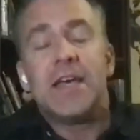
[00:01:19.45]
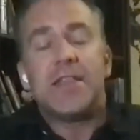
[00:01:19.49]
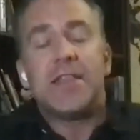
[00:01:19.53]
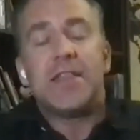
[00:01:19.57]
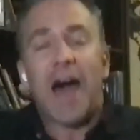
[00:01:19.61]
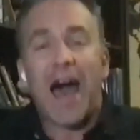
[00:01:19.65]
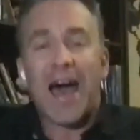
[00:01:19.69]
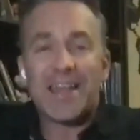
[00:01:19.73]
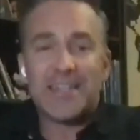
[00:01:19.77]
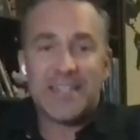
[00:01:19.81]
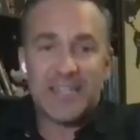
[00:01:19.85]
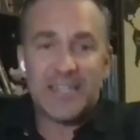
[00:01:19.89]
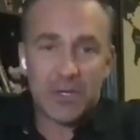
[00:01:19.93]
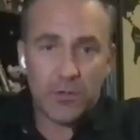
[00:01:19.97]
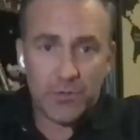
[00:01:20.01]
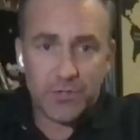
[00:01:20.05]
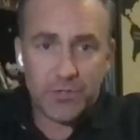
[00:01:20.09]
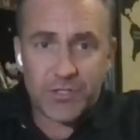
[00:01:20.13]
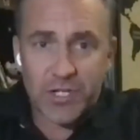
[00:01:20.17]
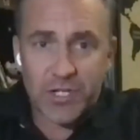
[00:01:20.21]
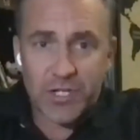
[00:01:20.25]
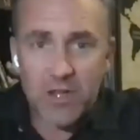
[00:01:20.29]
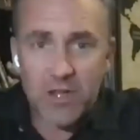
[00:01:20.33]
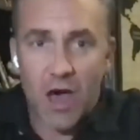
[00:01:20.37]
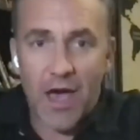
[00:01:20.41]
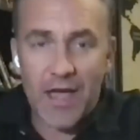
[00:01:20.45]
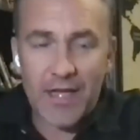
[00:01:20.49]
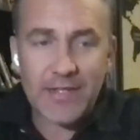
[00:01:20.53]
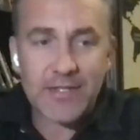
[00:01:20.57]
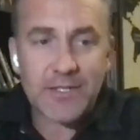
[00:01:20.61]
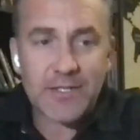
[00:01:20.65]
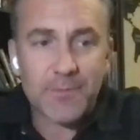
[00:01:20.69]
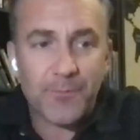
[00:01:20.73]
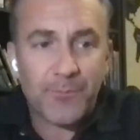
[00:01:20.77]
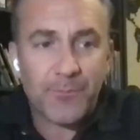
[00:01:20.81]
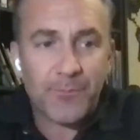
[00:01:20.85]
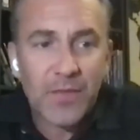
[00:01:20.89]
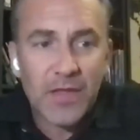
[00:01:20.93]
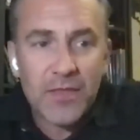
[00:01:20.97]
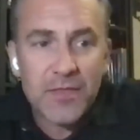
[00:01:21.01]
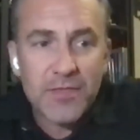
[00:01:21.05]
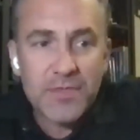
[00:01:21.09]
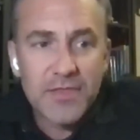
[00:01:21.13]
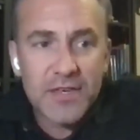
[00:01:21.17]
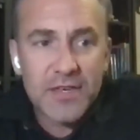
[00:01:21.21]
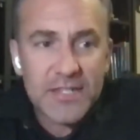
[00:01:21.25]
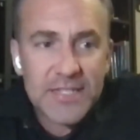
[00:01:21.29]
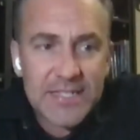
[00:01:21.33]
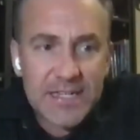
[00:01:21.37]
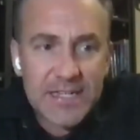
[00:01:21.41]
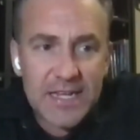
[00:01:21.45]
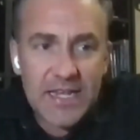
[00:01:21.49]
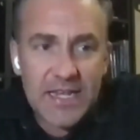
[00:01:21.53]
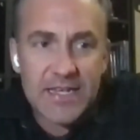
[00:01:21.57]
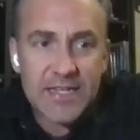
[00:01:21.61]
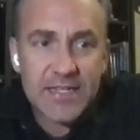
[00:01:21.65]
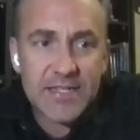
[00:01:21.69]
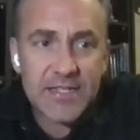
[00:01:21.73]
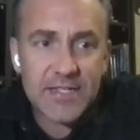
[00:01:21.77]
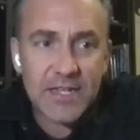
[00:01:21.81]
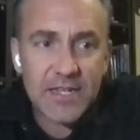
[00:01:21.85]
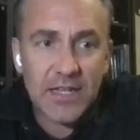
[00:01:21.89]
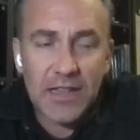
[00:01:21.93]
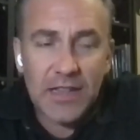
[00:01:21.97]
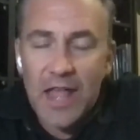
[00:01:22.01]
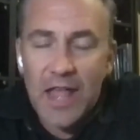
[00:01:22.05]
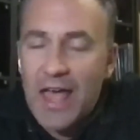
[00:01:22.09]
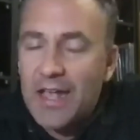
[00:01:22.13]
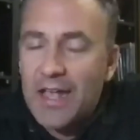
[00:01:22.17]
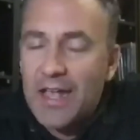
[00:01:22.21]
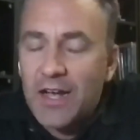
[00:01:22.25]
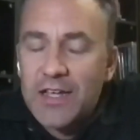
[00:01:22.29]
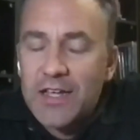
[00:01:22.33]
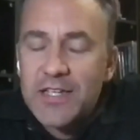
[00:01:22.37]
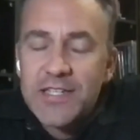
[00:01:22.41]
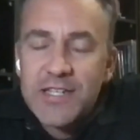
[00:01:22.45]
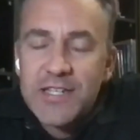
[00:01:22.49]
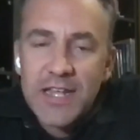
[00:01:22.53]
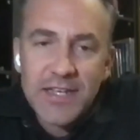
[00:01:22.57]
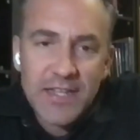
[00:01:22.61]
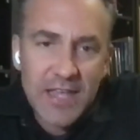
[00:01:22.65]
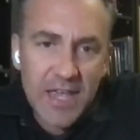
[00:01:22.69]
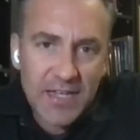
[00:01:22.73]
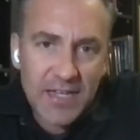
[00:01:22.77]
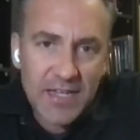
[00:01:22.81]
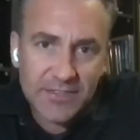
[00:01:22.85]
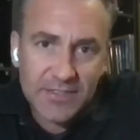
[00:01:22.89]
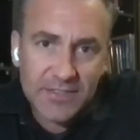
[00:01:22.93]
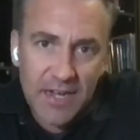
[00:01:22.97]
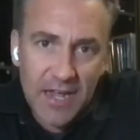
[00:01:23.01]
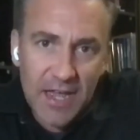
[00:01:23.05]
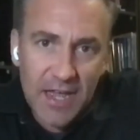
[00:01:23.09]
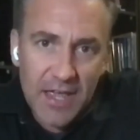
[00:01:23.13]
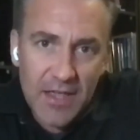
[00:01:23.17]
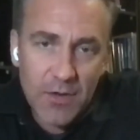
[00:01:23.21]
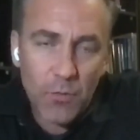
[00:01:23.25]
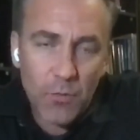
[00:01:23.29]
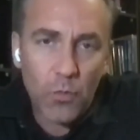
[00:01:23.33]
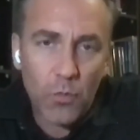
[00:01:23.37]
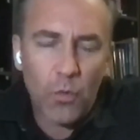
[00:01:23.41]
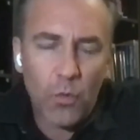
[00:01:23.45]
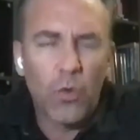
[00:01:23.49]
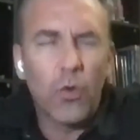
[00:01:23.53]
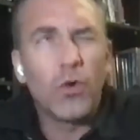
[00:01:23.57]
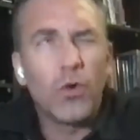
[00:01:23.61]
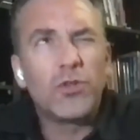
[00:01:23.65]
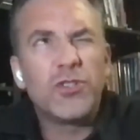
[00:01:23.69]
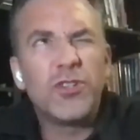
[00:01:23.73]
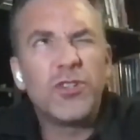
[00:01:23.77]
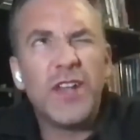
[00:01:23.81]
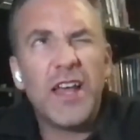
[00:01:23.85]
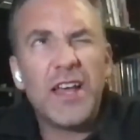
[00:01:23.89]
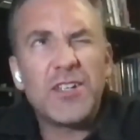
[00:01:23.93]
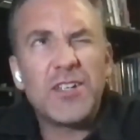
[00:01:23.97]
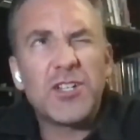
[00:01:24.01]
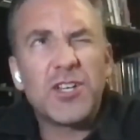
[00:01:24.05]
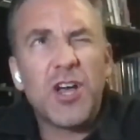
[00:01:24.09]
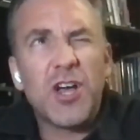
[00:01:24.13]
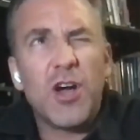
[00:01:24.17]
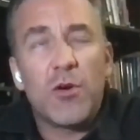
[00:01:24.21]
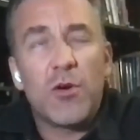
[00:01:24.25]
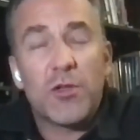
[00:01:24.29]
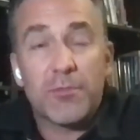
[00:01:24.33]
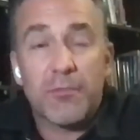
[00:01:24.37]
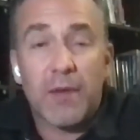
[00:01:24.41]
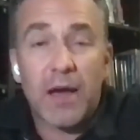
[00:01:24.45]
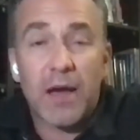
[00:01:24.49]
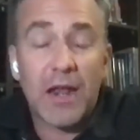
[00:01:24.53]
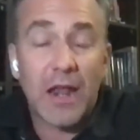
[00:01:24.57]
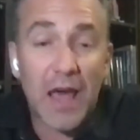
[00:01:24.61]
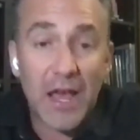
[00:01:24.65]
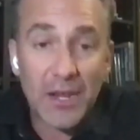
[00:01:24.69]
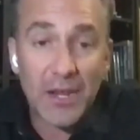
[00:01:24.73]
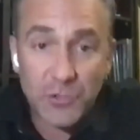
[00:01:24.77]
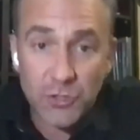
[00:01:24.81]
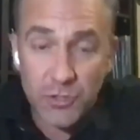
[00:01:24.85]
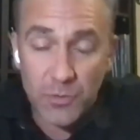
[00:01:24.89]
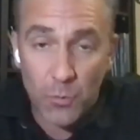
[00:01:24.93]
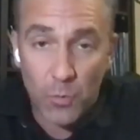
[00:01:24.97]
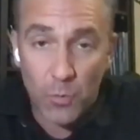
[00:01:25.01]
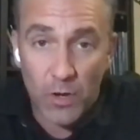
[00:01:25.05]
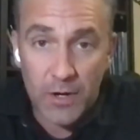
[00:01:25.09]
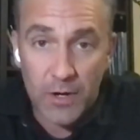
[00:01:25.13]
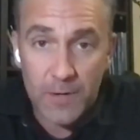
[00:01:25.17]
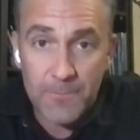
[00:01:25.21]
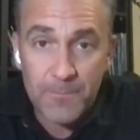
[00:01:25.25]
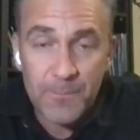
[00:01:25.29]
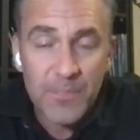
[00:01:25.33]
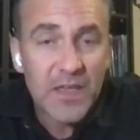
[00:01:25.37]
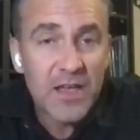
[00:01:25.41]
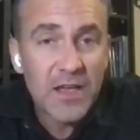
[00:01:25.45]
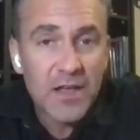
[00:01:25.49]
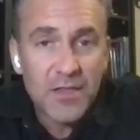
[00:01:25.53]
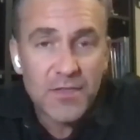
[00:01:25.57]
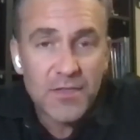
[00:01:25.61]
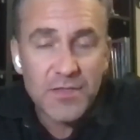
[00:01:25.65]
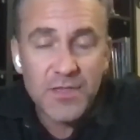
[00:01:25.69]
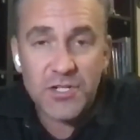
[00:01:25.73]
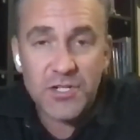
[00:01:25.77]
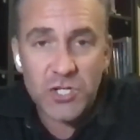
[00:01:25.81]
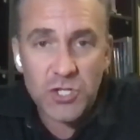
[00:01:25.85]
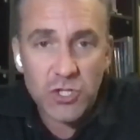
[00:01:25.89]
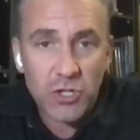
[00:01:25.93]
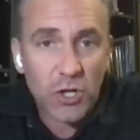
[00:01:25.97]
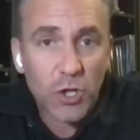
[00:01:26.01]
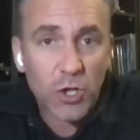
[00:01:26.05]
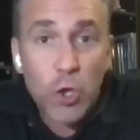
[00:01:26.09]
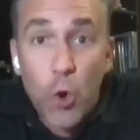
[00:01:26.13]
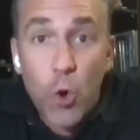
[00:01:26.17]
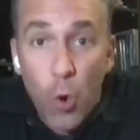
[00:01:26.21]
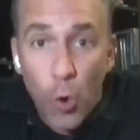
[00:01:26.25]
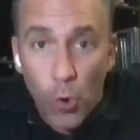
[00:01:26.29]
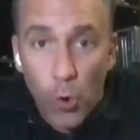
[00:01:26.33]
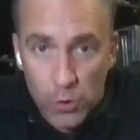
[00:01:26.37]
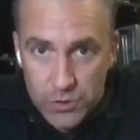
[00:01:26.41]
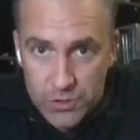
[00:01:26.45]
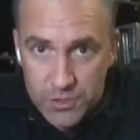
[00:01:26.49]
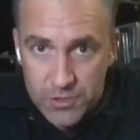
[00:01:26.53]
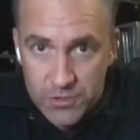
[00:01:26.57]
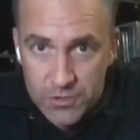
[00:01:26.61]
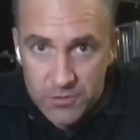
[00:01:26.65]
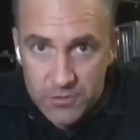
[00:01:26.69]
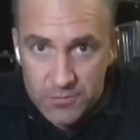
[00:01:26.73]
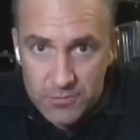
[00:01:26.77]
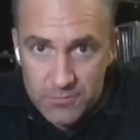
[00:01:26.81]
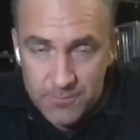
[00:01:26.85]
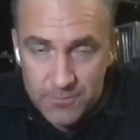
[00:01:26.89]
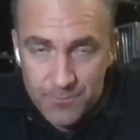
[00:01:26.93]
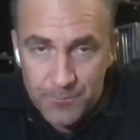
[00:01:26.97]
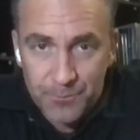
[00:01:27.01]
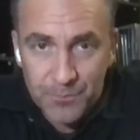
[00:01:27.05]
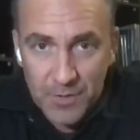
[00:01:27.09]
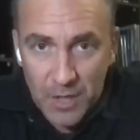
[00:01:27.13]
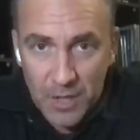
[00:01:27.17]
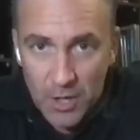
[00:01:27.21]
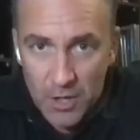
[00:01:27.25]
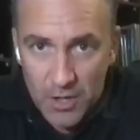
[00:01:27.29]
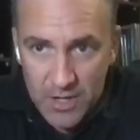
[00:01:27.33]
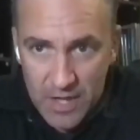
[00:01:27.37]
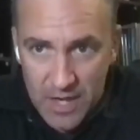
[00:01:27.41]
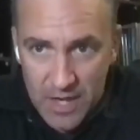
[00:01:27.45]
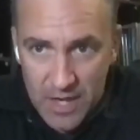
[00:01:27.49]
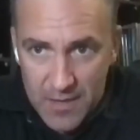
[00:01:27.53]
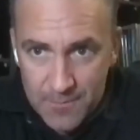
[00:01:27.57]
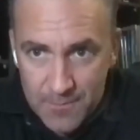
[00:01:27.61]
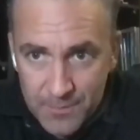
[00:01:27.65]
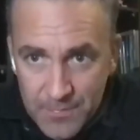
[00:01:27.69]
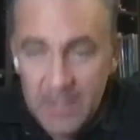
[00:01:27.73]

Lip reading: The idea with tonight, this is, like I said yesterday or 2 days ago with my Lightroom one, this is not a course, okay?